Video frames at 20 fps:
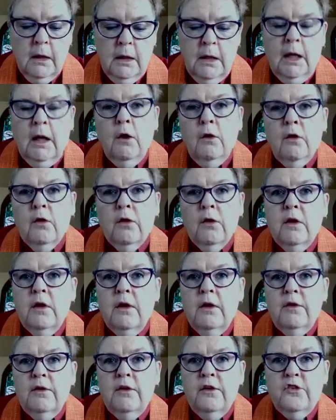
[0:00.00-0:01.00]
Now,
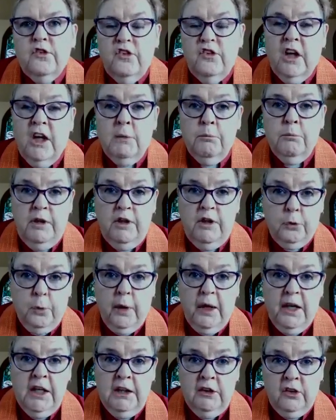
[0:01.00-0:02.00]
this time when he's
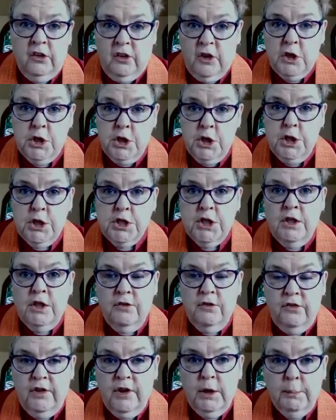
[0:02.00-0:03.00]
writing to the church
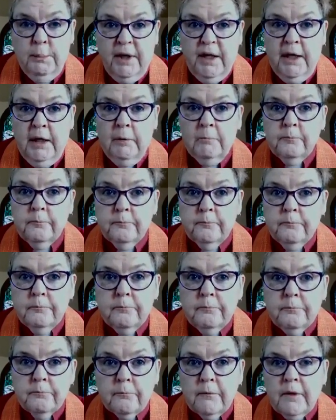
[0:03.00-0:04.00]
in Philippi,
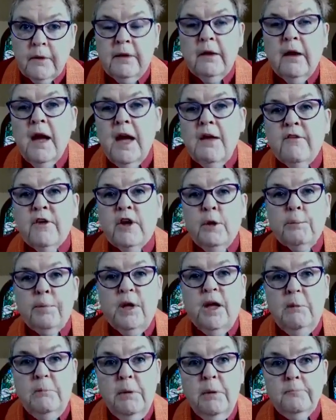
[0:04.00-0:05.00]
they're having a
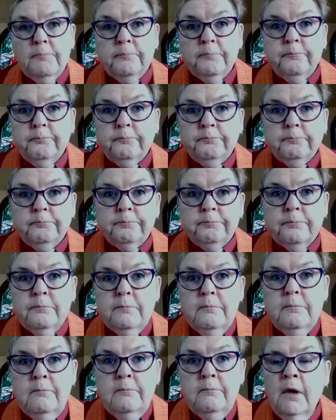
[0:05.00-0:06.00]
problem.
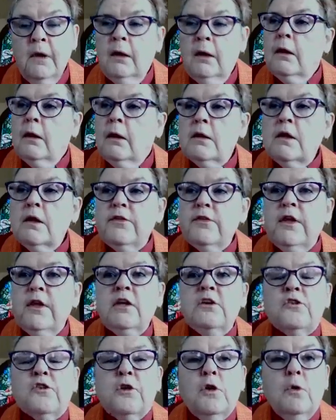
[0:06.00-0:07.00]
There are
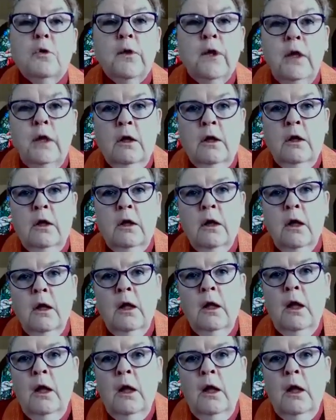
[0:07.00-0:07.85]
things going on.